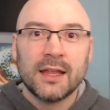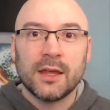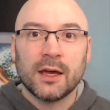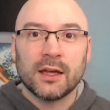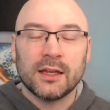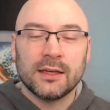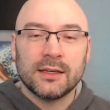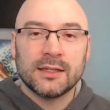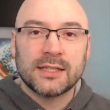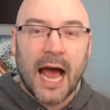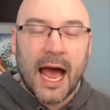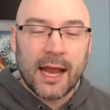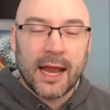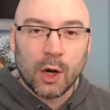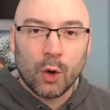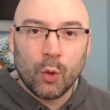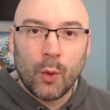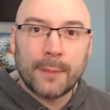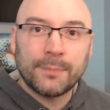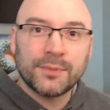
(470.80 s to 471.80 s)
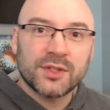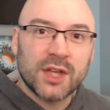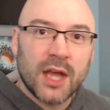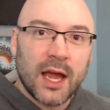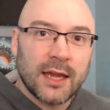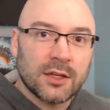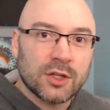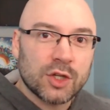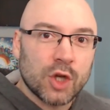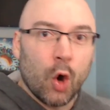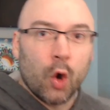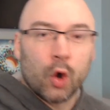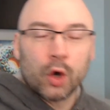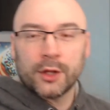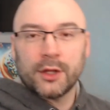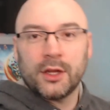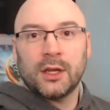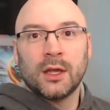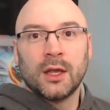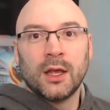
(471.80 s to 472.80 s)
The entire website
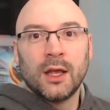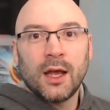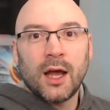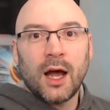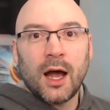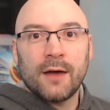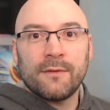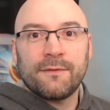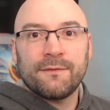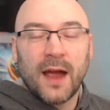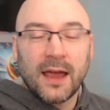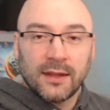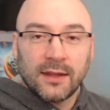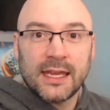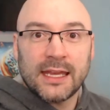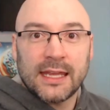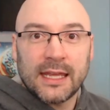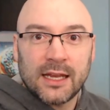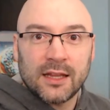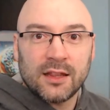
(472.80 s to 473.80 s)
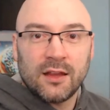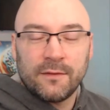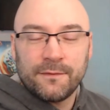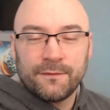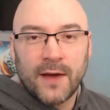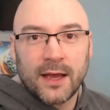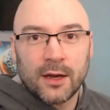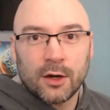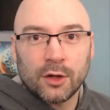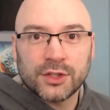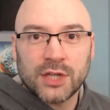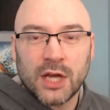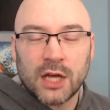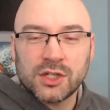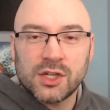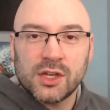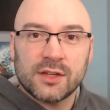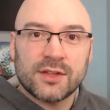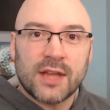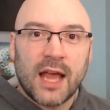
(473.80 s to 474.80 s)
totally finally getting the final
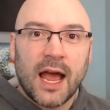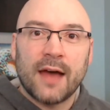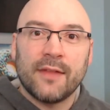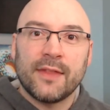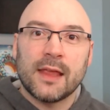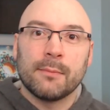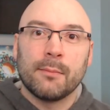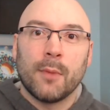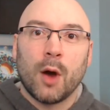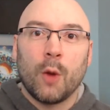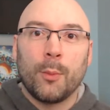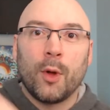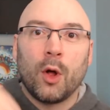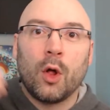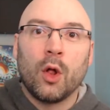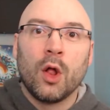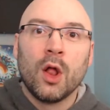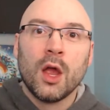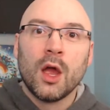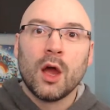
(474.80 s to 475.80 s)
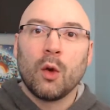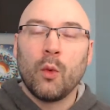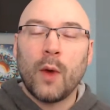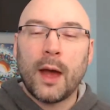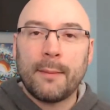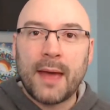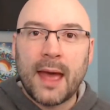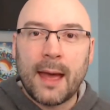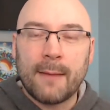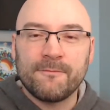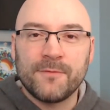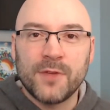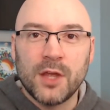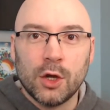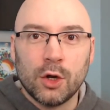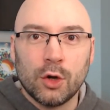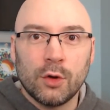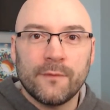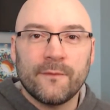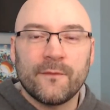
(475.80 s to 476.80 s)
touches on the mobile web app
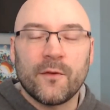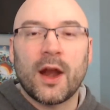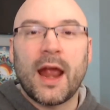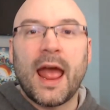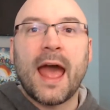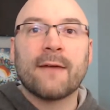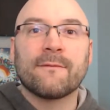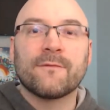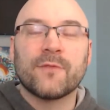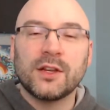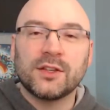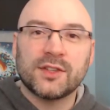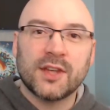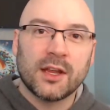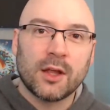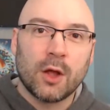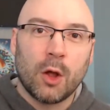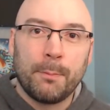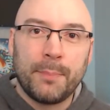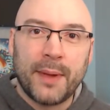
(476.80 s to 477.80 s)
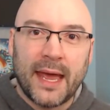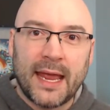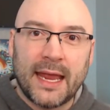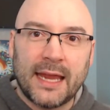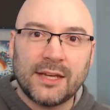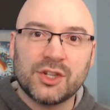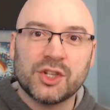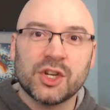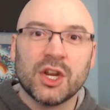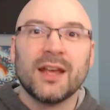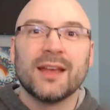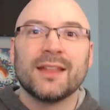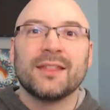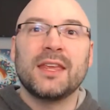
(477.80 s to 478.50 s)
view for every single page.